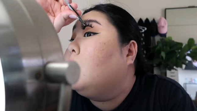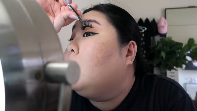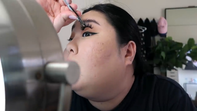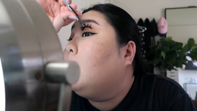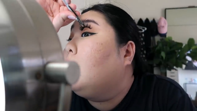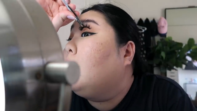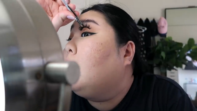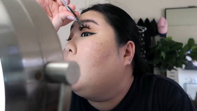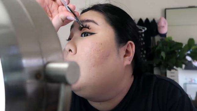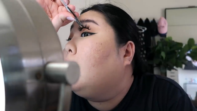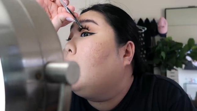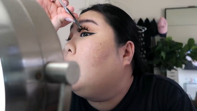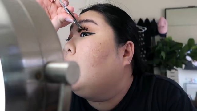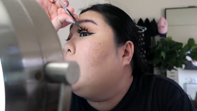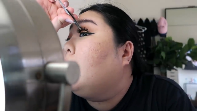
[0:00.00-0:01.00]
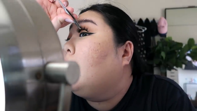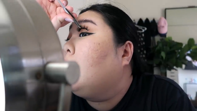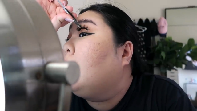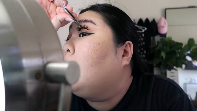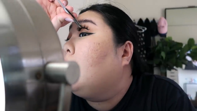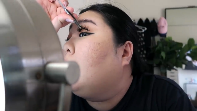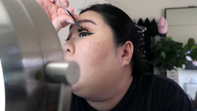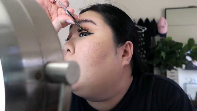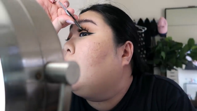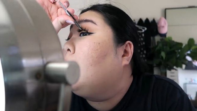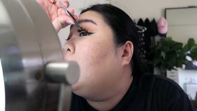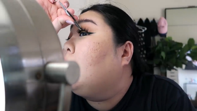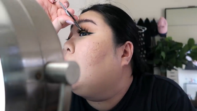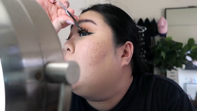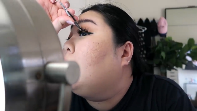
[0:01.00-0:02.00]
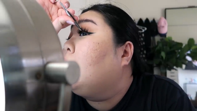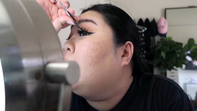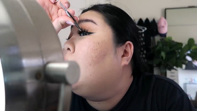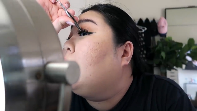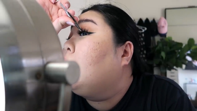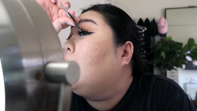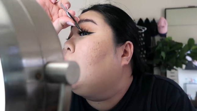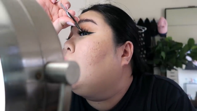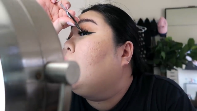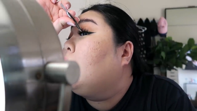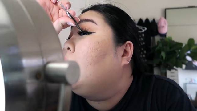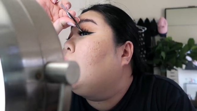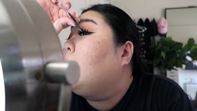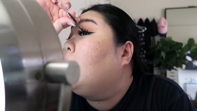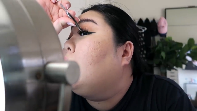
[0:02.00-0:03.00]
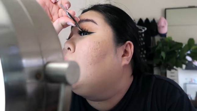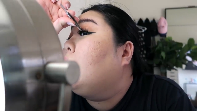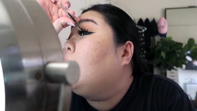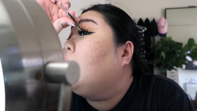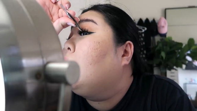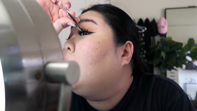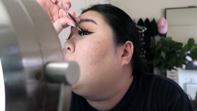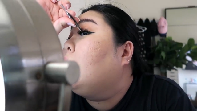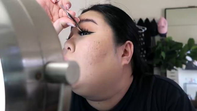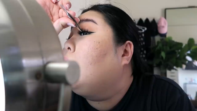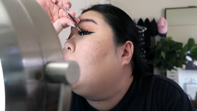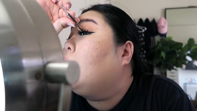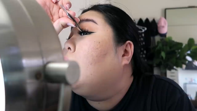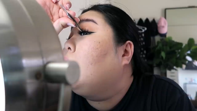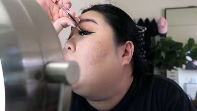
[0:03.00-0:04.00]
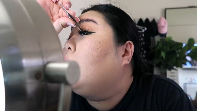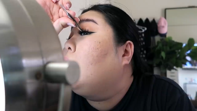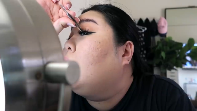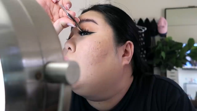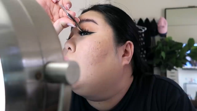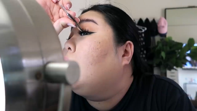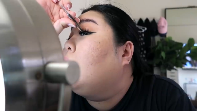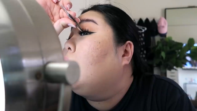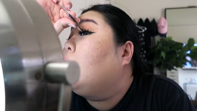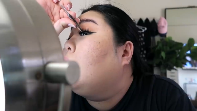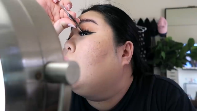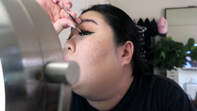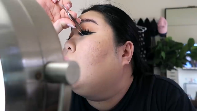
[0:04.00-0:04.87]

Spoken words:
(silence)